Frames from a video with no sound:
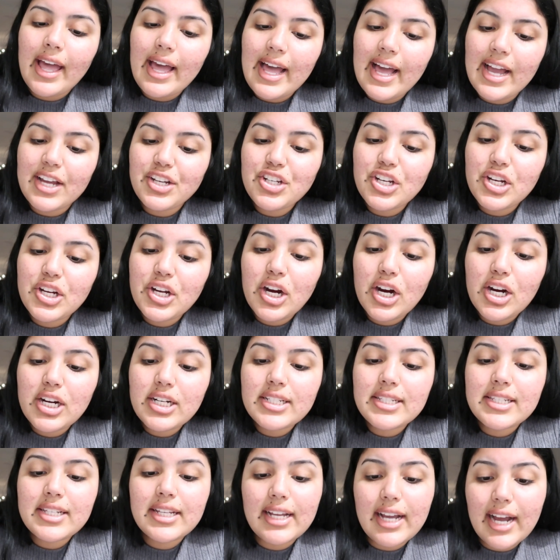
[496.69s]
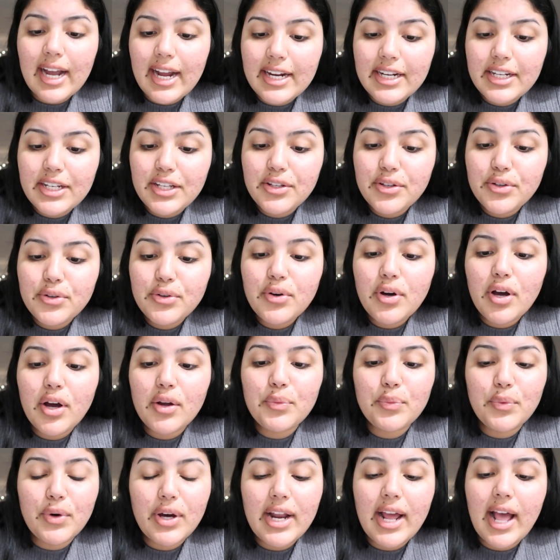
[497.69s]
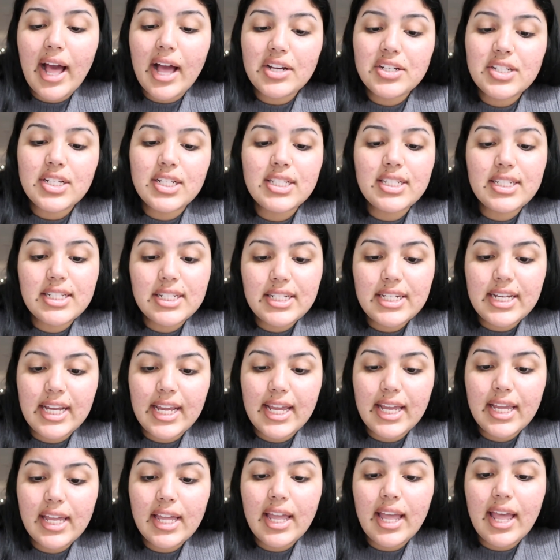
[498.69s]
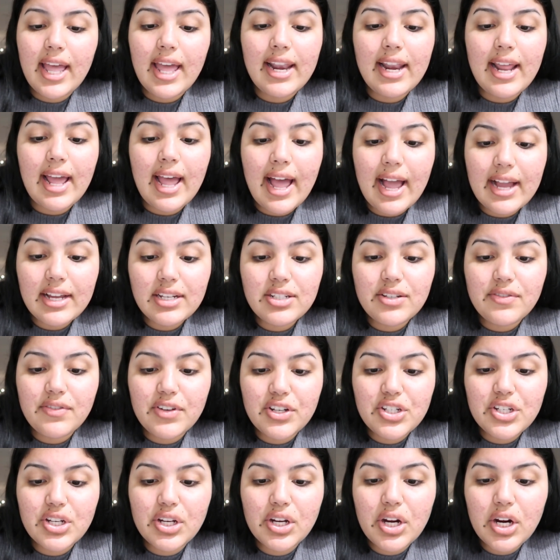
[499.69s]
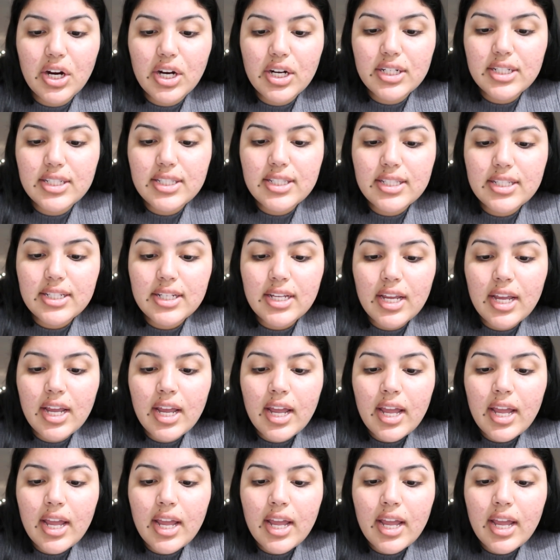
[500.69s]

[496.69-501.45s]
Action cards guide you on what actions to take, and activation cards